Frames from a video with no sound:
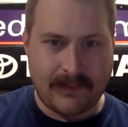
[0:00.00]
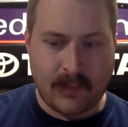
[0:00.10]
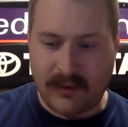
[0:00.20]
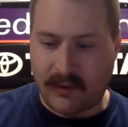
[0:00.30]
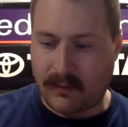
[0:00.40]

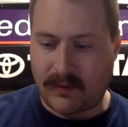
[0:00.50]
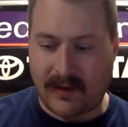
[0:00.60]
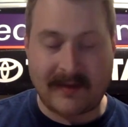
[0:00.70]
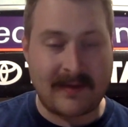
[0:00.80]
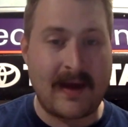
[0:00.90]
Whether
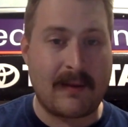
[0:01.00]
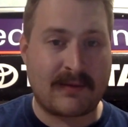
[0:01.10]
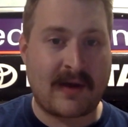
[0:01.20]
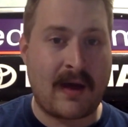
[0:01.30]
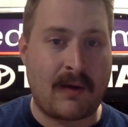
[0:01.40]
like today, it
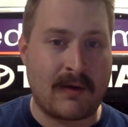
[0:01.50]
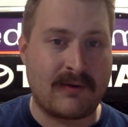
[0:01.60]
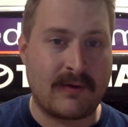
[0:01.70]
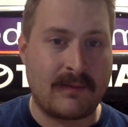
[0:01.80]
was Kyle Larson,